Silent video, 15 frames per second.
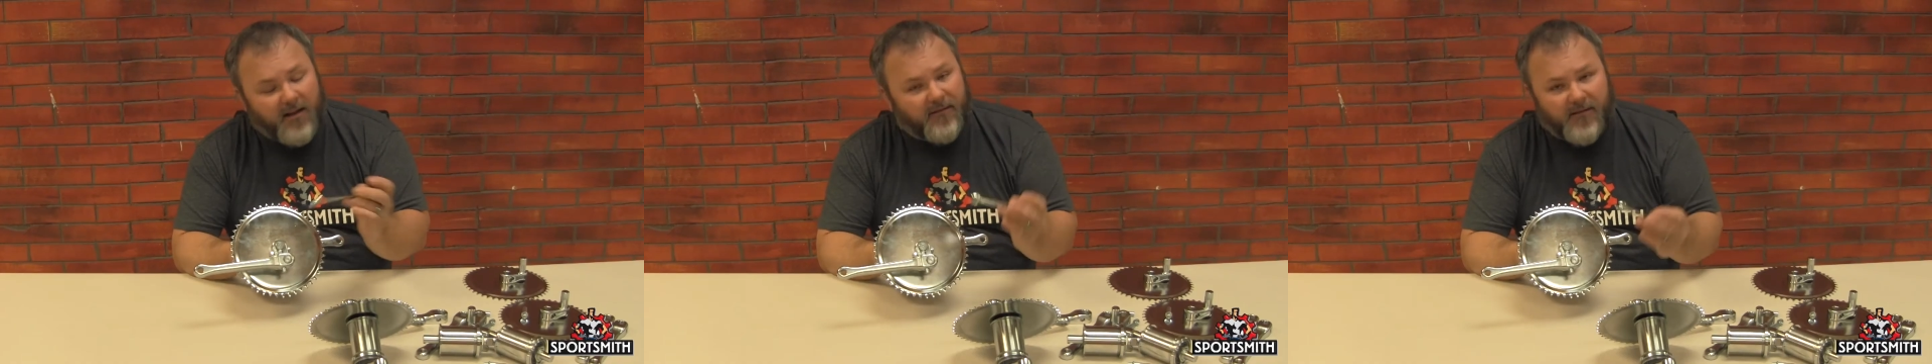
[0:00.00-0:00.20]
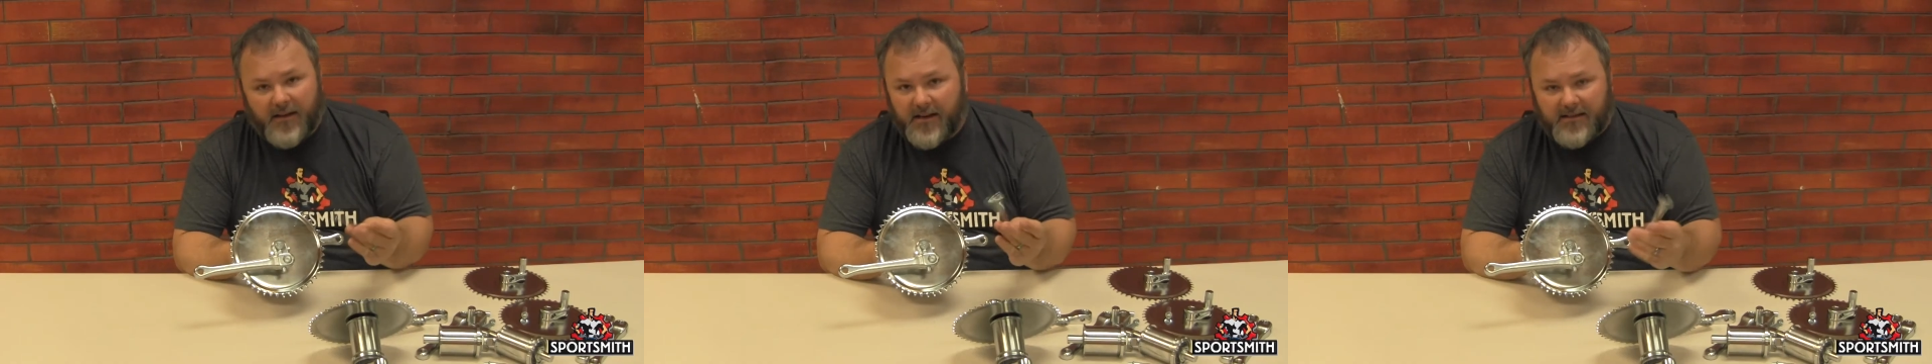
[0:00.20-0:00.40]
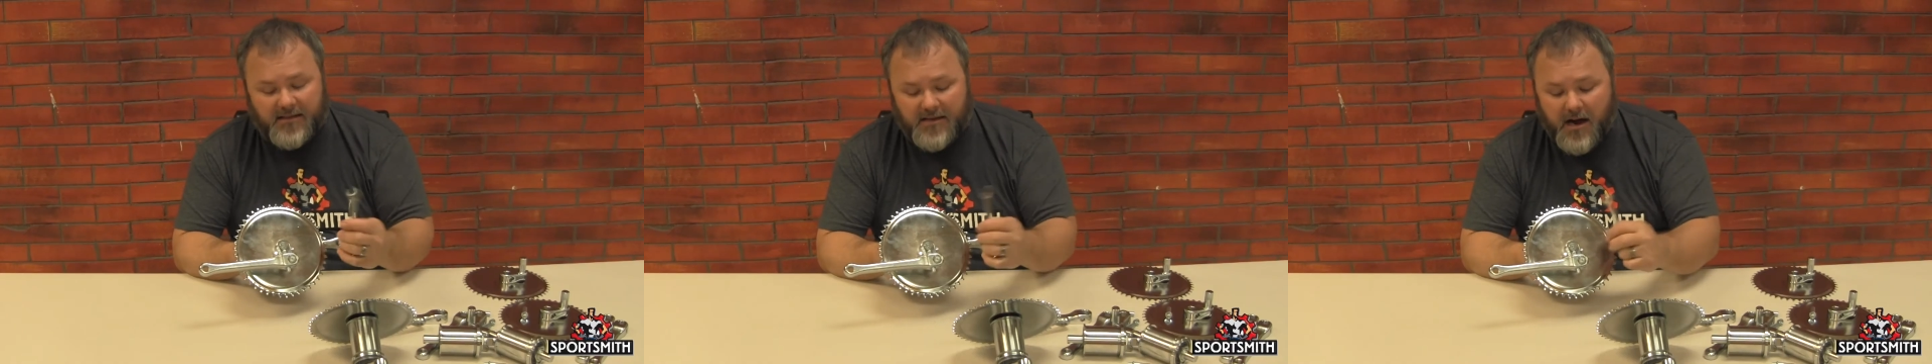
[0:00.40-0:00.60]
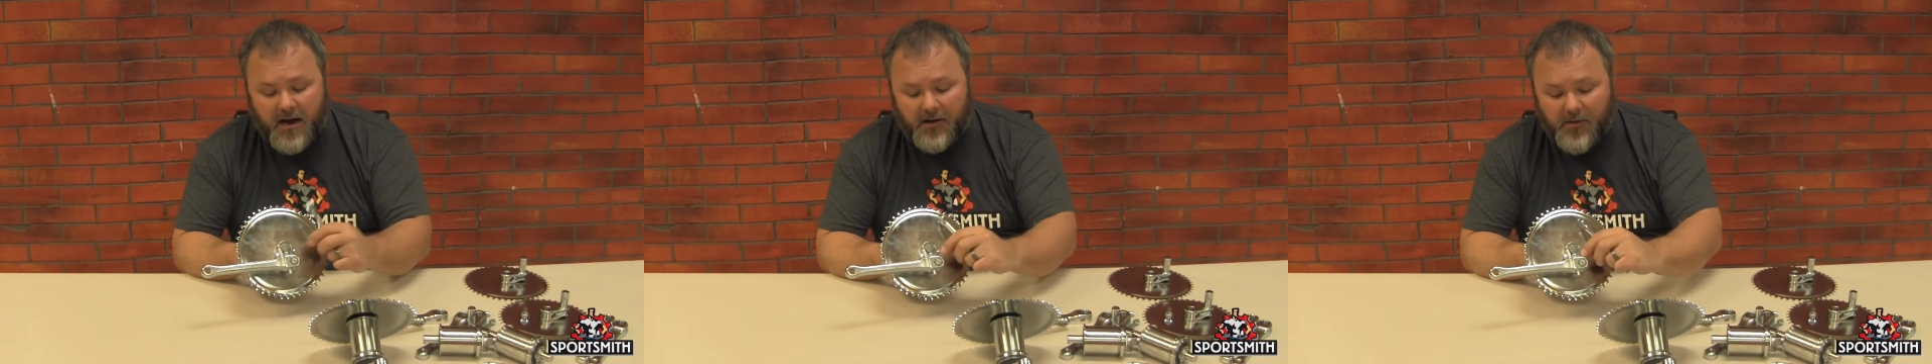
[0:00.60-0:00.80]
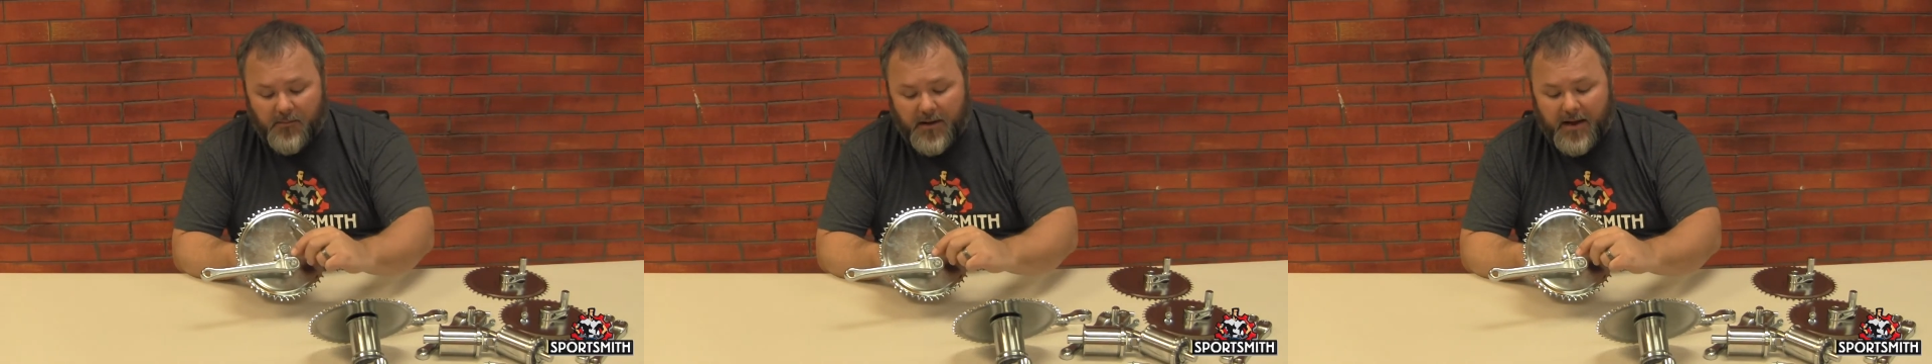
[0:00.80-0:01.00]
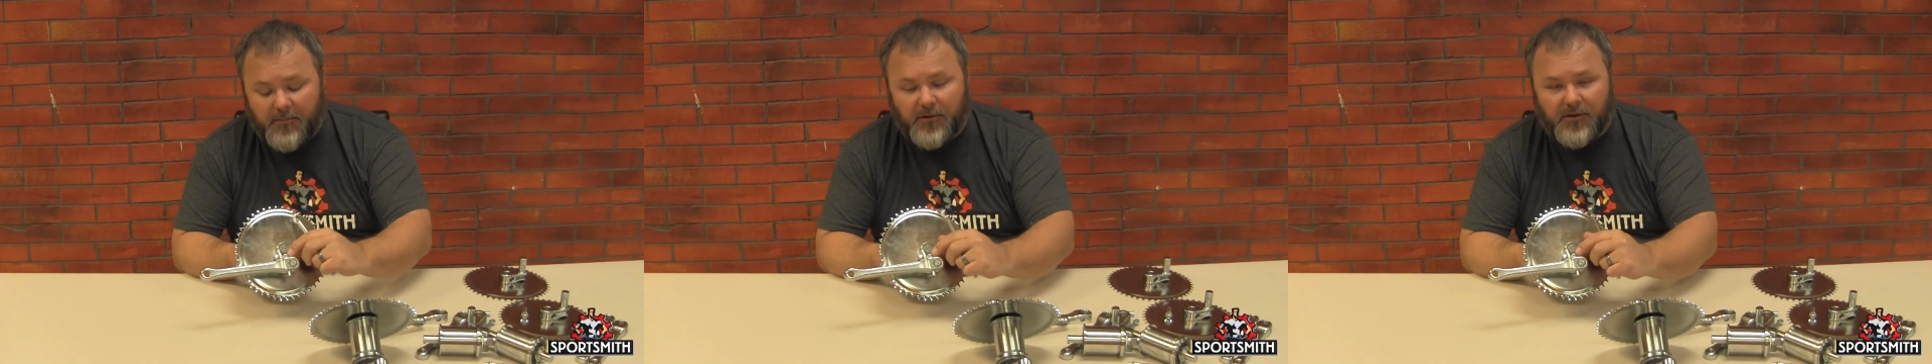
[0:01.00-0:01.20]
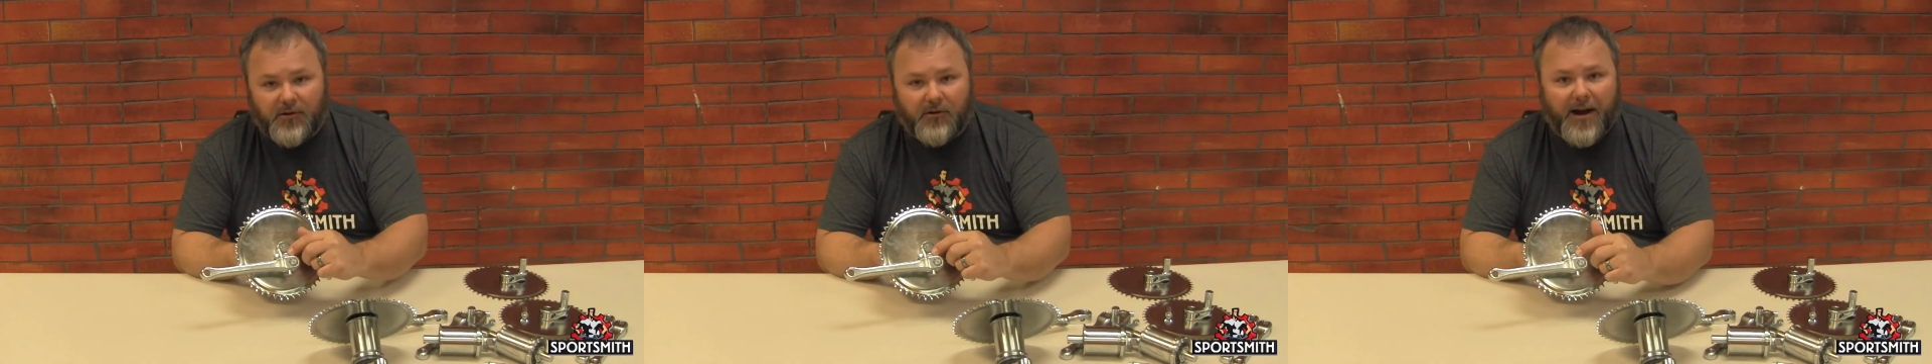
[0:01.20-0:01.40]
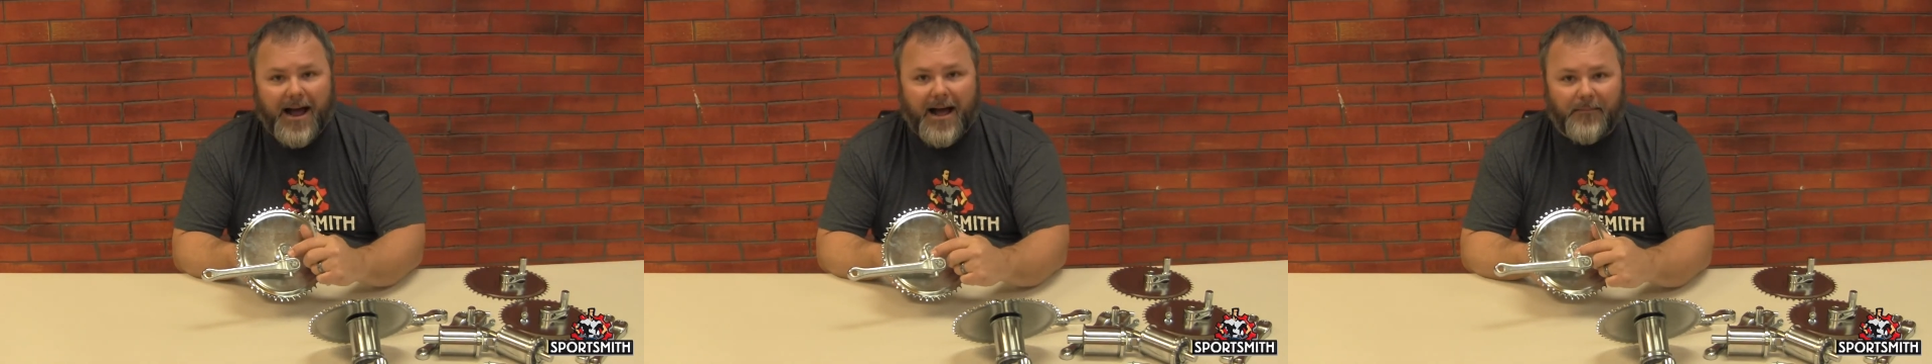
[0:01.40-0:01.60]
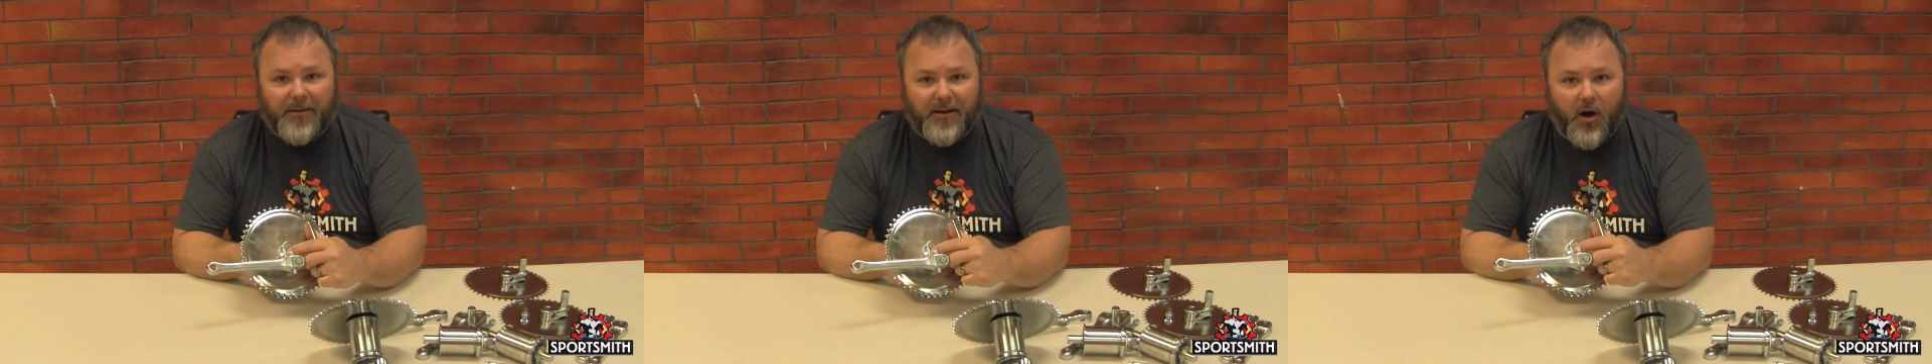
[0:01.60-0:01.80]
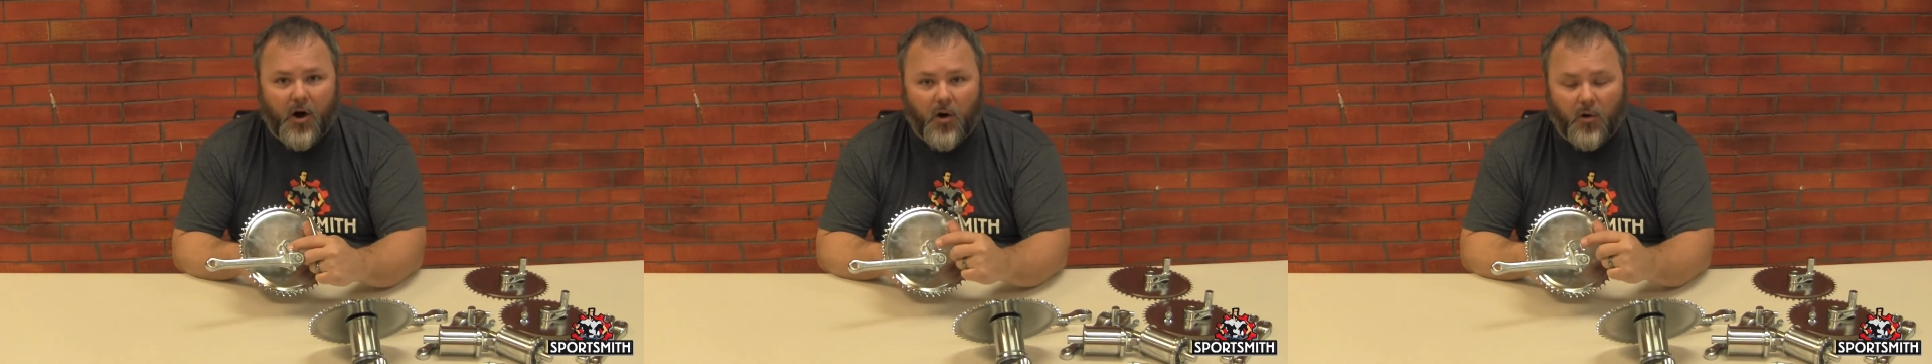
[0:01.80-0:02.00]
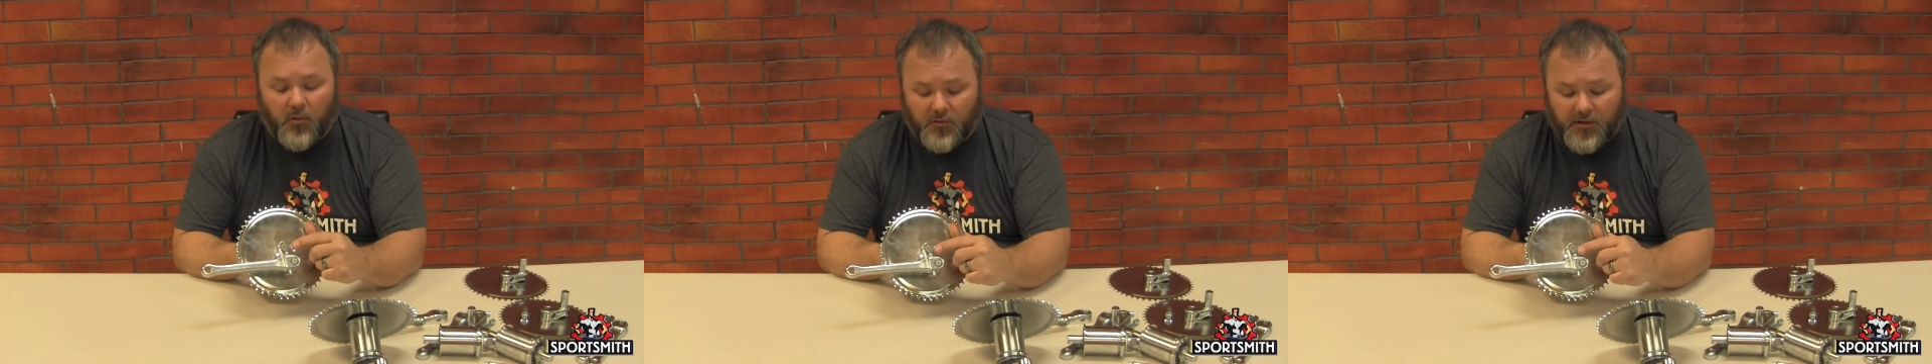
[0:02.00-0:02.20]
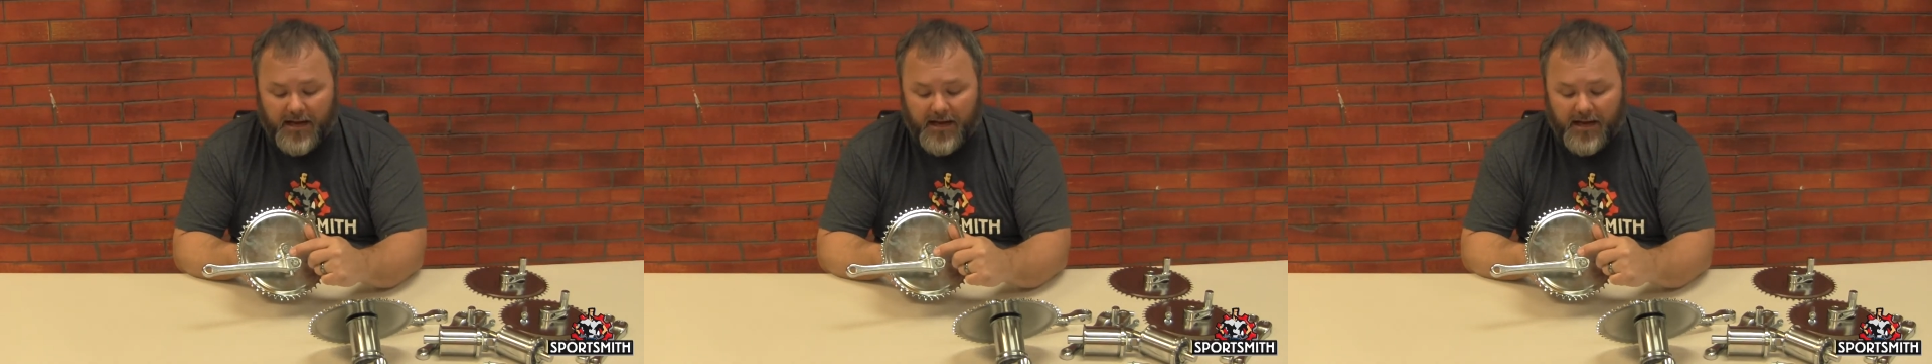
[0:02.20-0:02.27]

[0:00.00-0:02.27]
then it's not going to be able to grab and hold